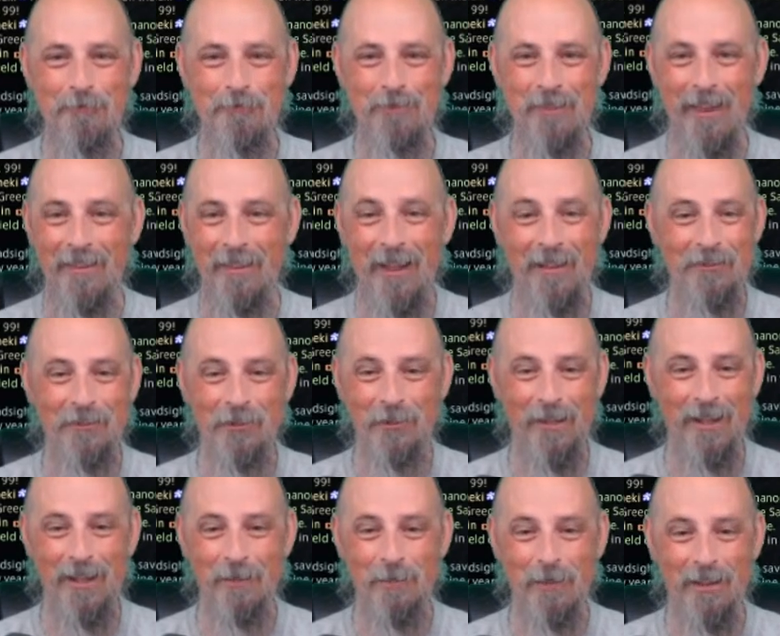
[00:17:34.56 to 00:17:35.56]
And that's
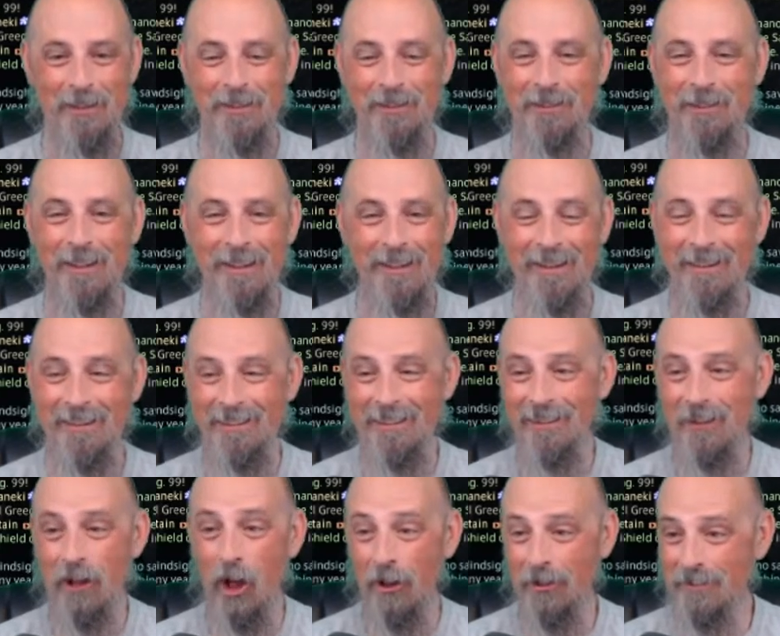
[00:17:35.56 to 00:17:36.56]
okay, because
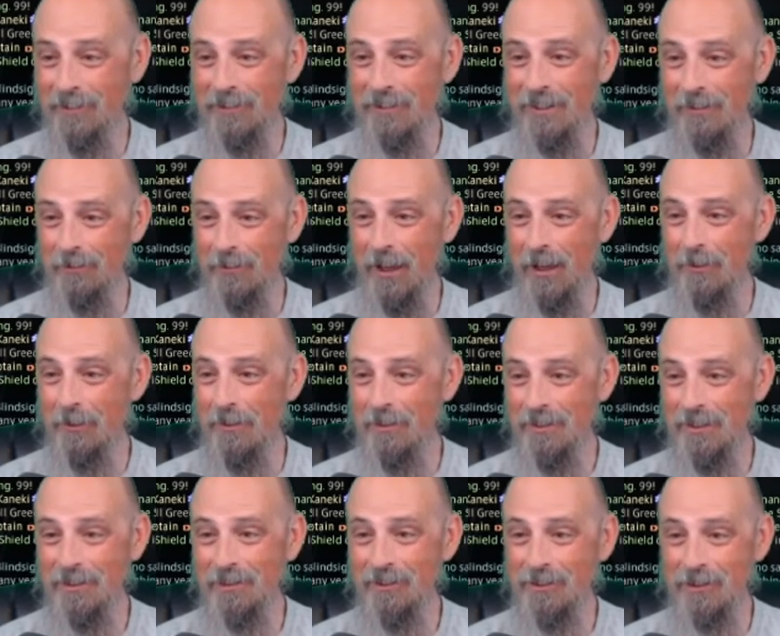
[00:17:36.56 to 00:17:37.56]
honestly,
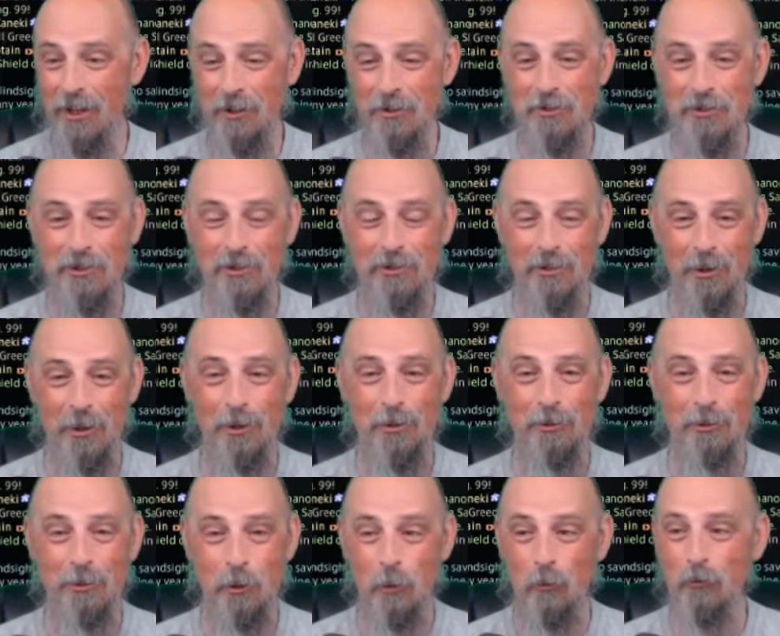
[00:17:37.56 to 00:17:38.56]
these dungeons are
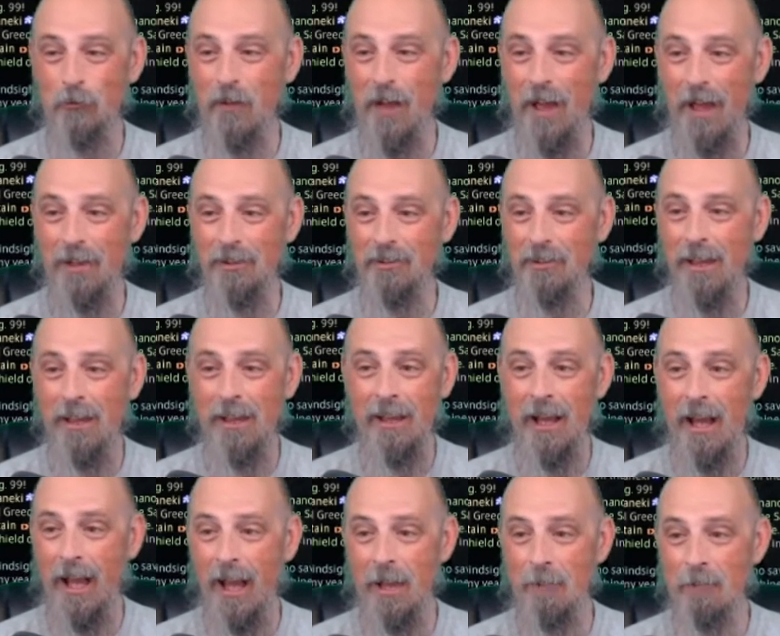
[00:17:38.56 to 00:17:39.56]
so fast.
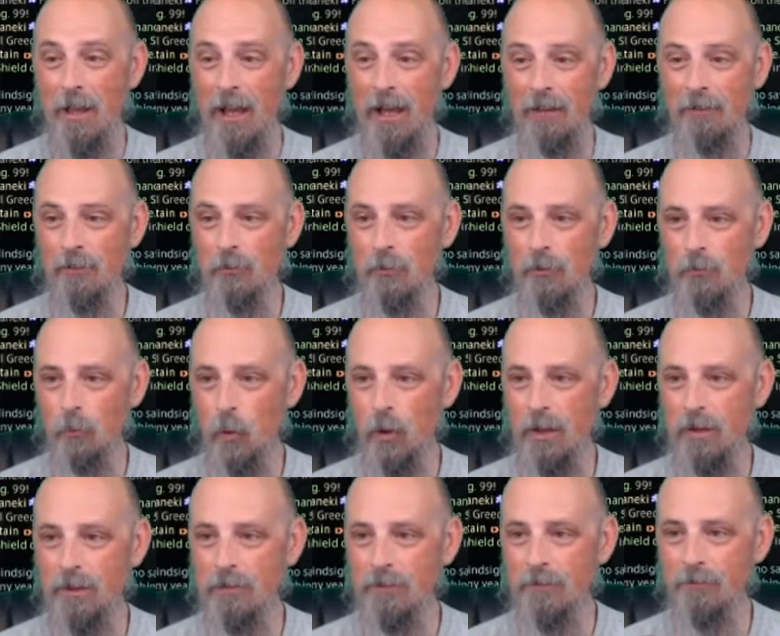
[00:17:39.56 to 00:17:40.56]
I'm at,
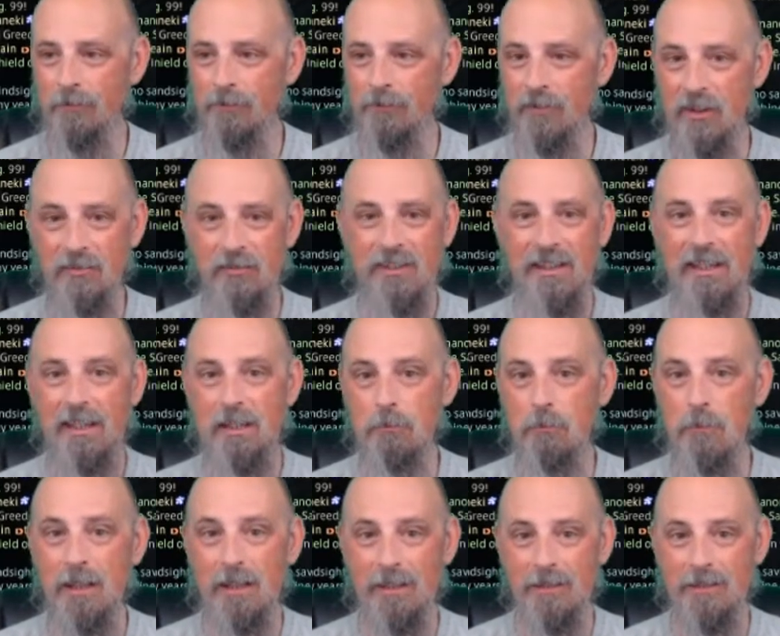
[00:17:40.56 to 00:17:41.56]
what, 15
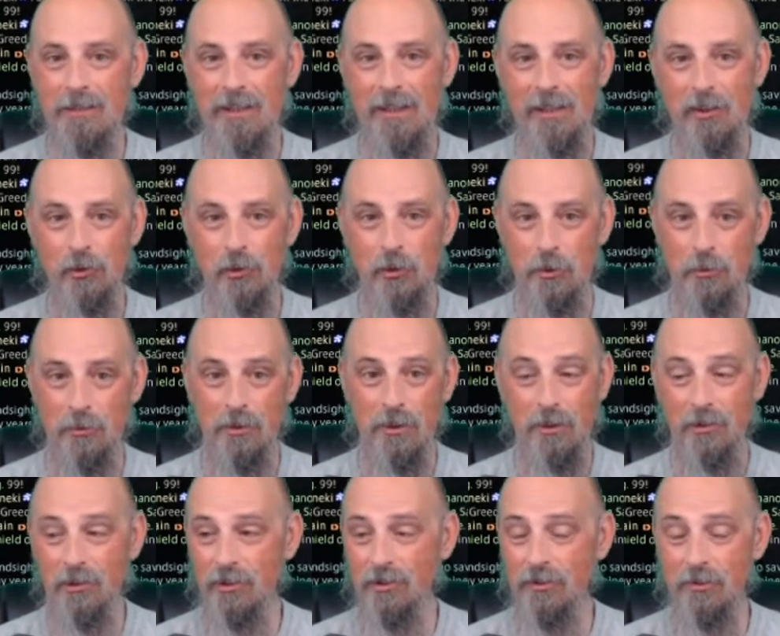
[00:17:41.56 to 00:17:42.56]
minutes into
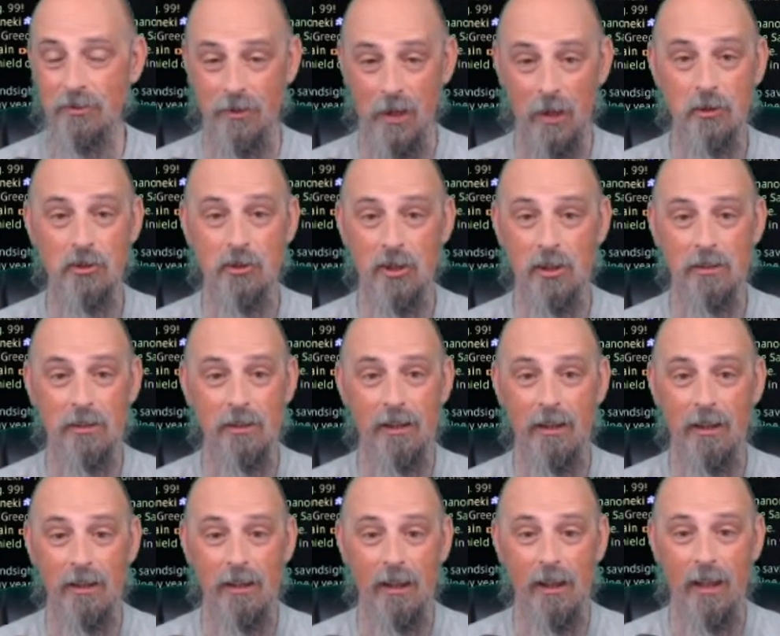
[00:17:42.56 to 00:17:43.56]
this dungeon?
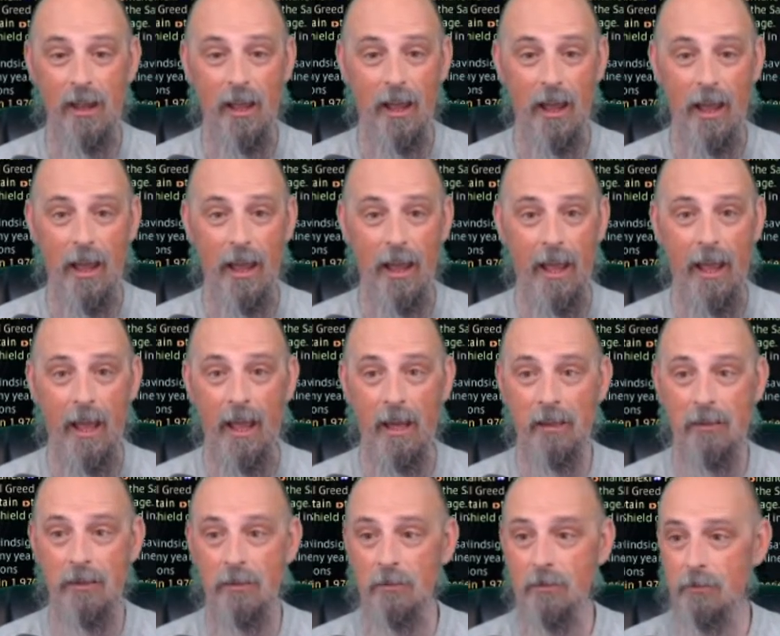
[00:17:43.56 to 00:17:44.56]
And